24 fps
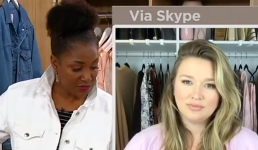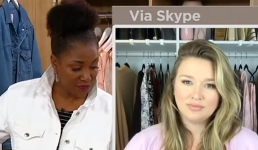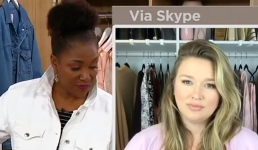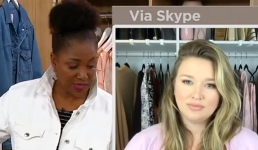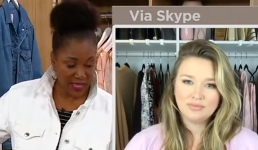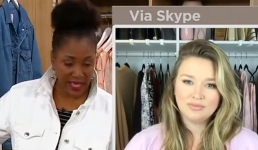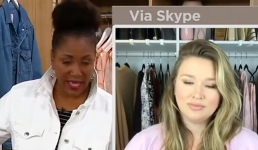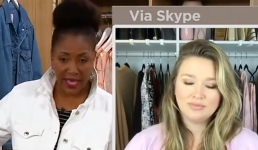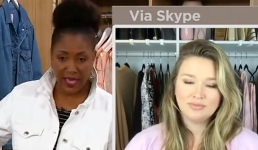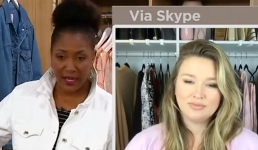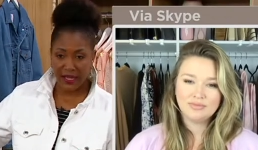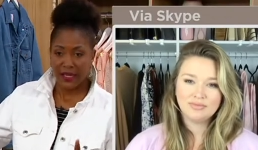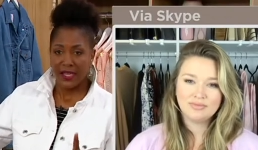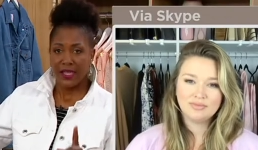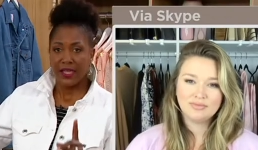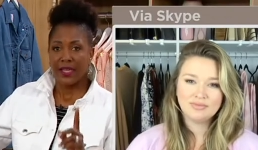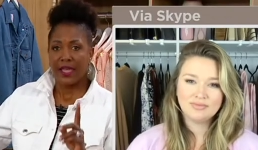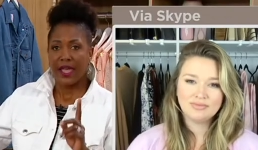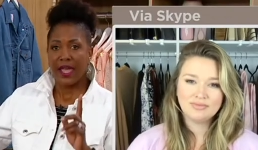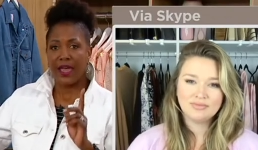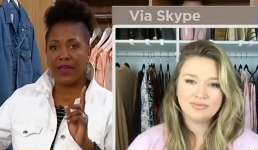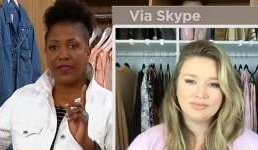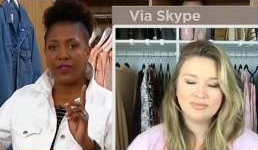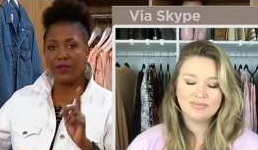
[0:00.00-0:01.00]
Speaker 1: of that
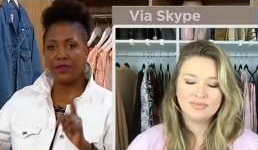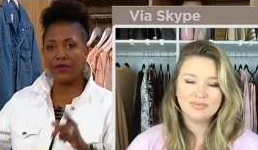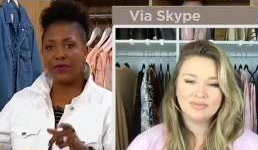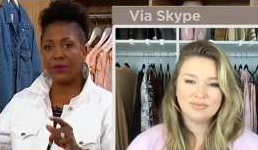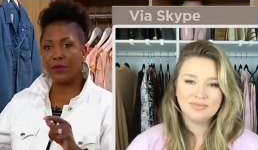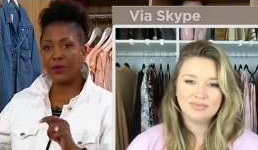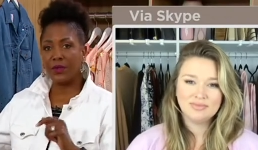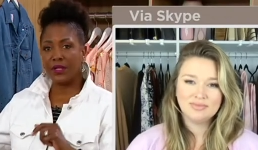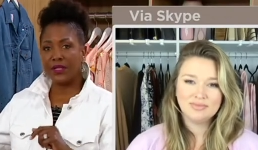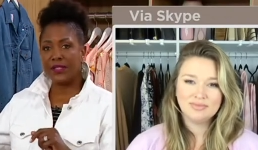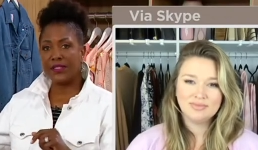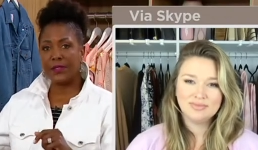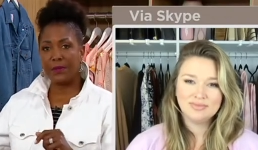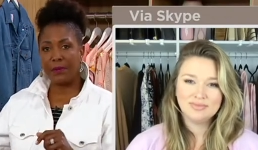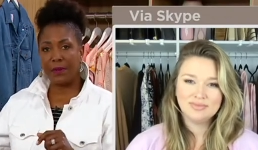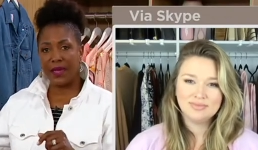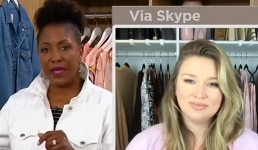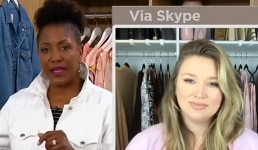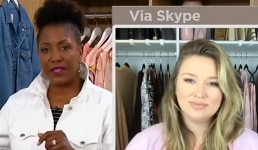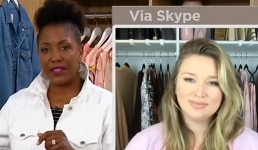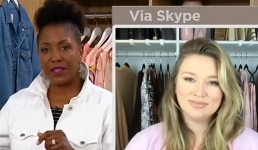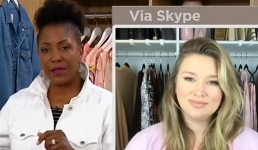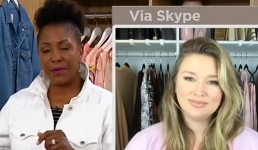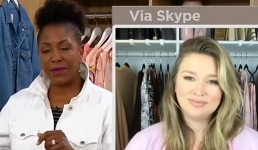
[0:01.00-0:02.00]
and the four easy pay,
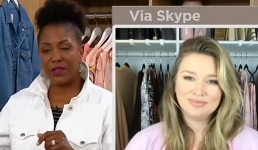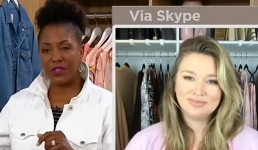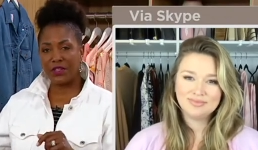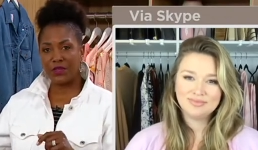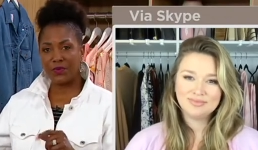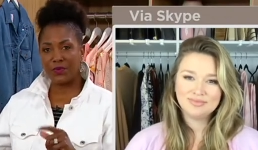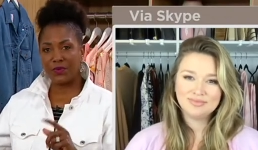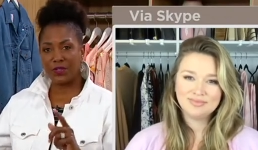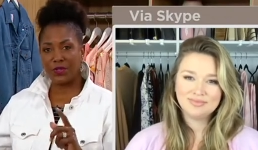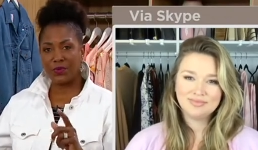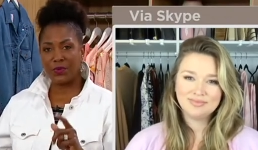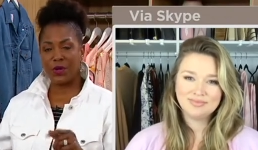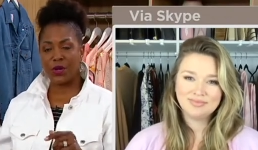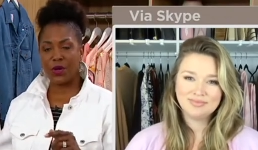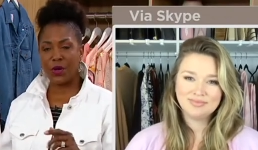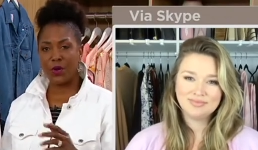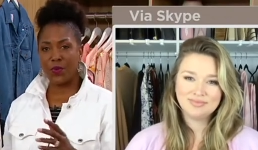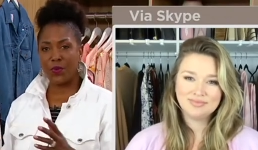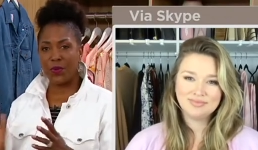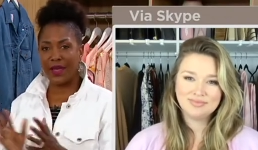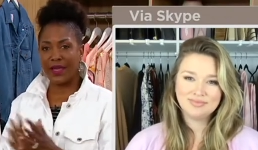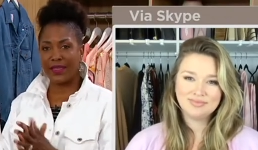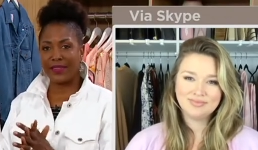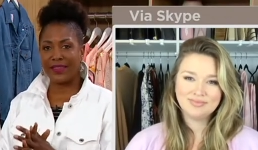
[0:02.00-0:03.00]
as I mentioned, which will go
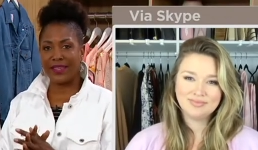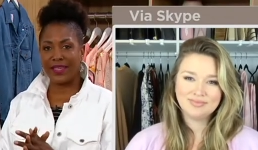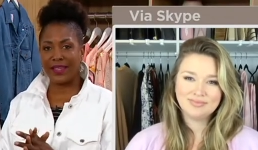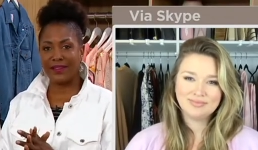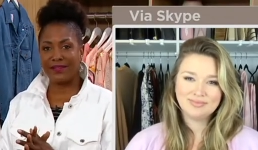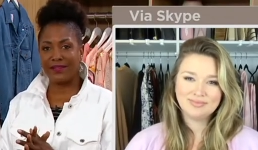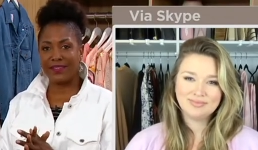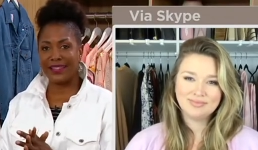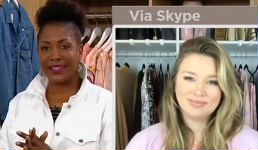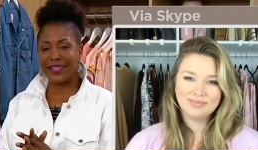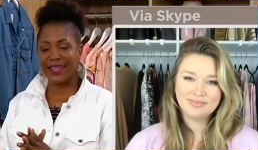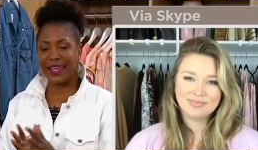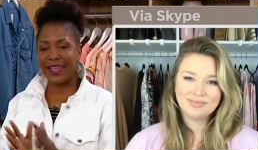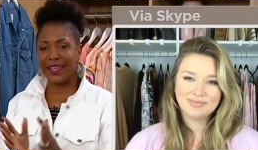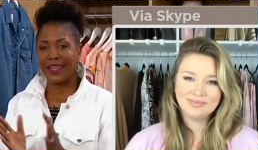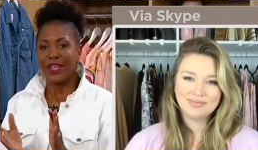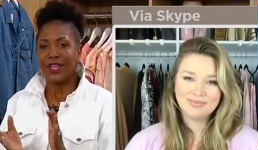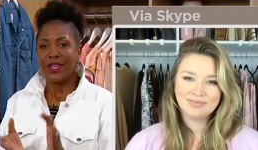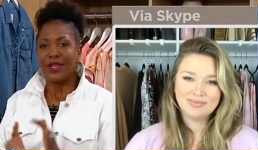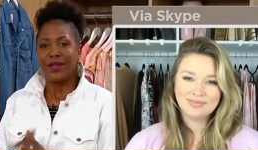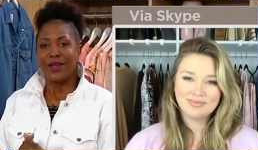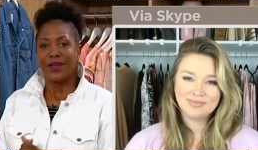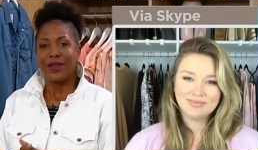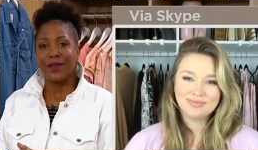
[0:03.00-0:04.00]
away at the end of the day.
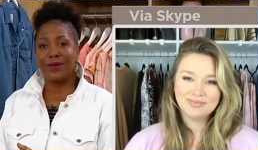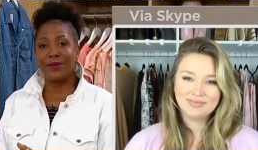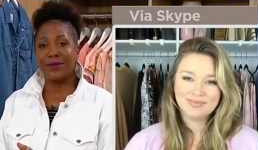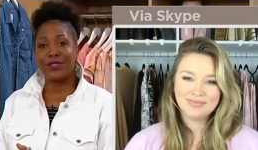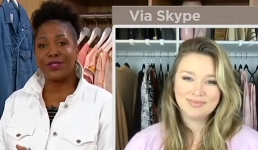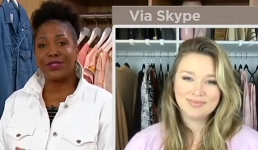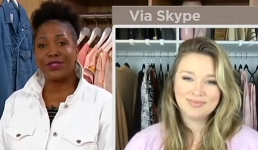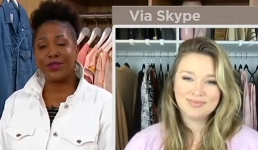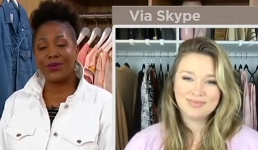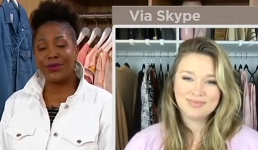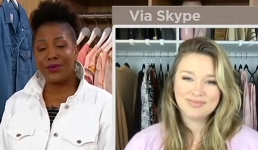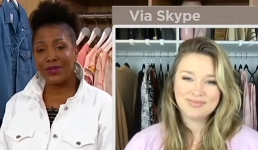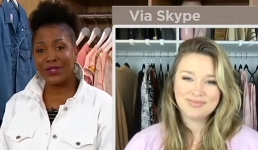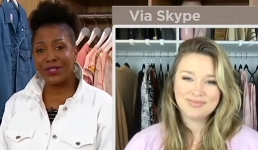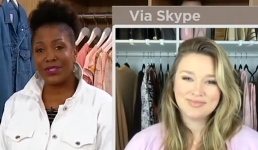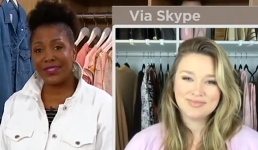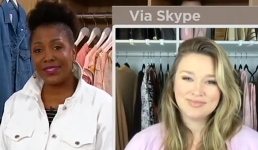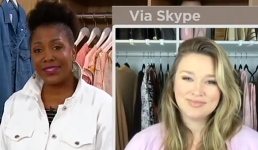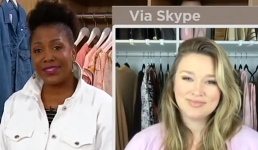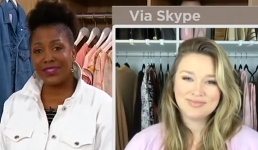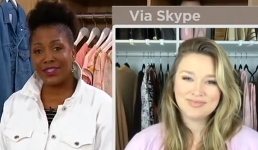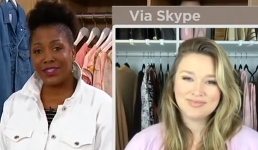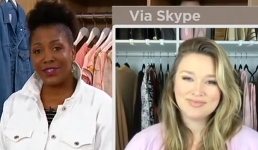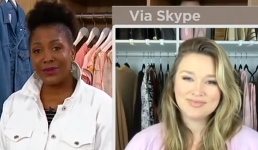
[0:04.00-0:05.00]
It was so good to
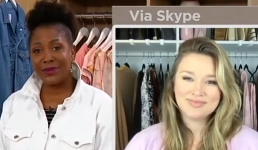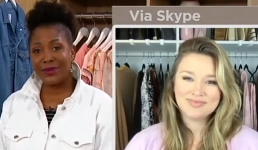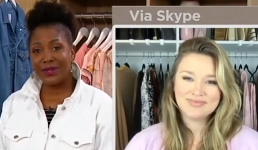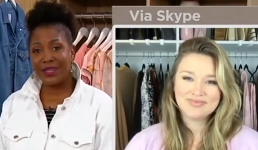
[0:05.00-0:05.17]
see you